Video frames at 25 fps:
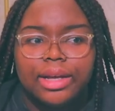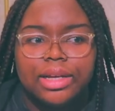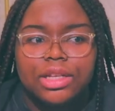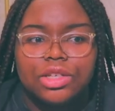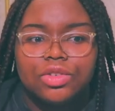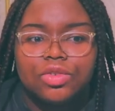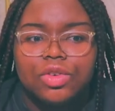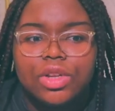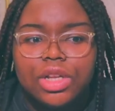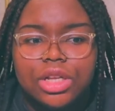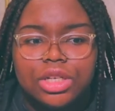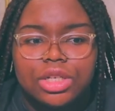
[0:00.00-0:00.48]

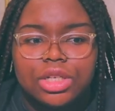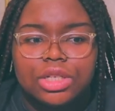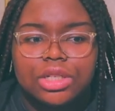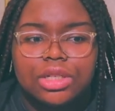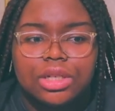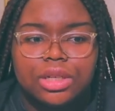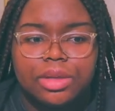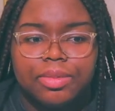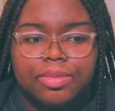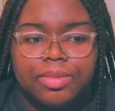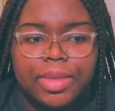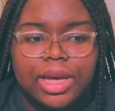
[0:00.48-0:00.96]
It's really just
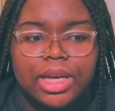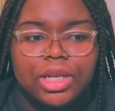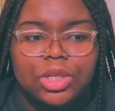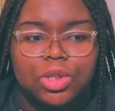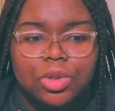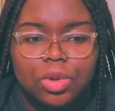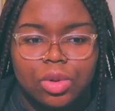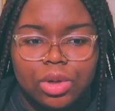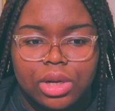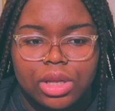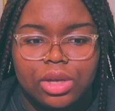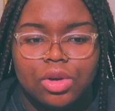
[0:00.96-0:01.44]
to make
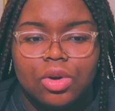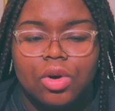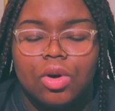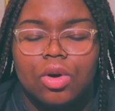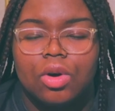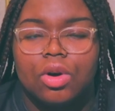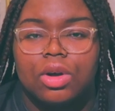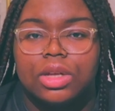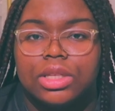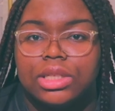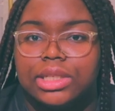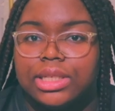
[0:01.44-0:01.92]
sure that
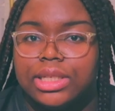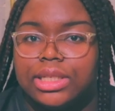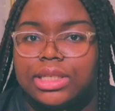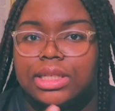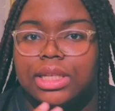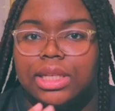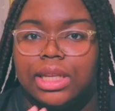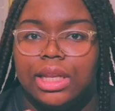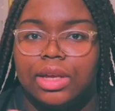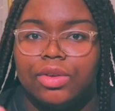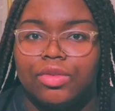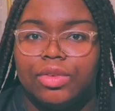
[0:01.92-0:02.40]
you're
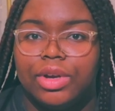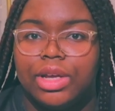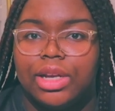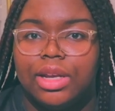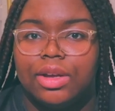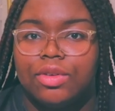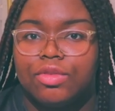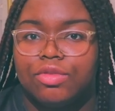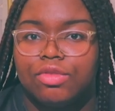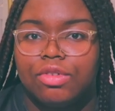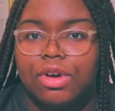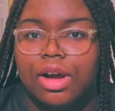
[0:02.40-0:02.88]
consistently
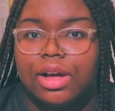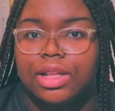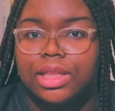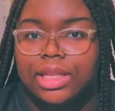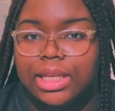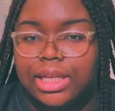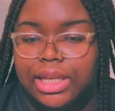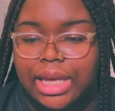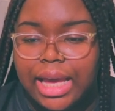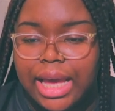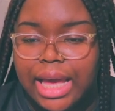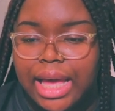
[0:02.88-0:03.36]
reading throughout
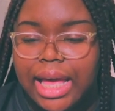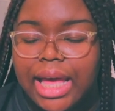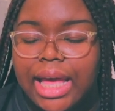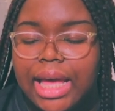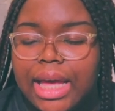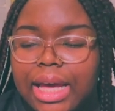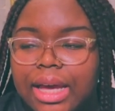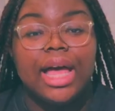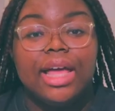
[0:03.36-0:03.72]
the year.